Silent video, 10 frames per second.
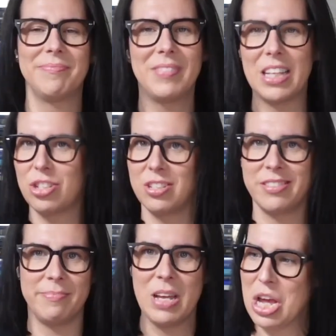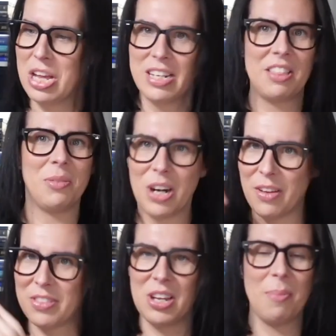Let's just take the one off
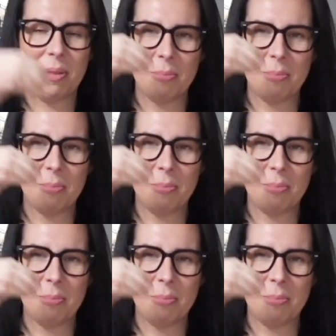the top of the